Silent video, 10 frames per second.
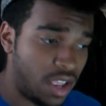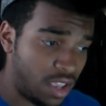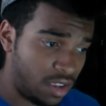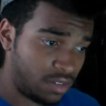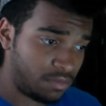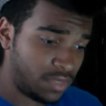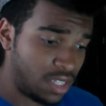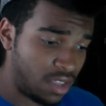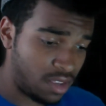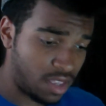and
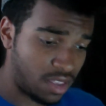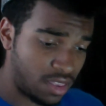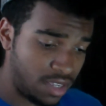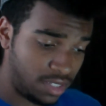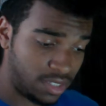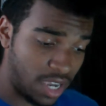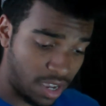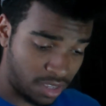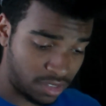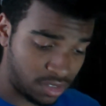to think that these
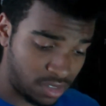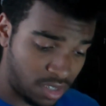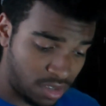guys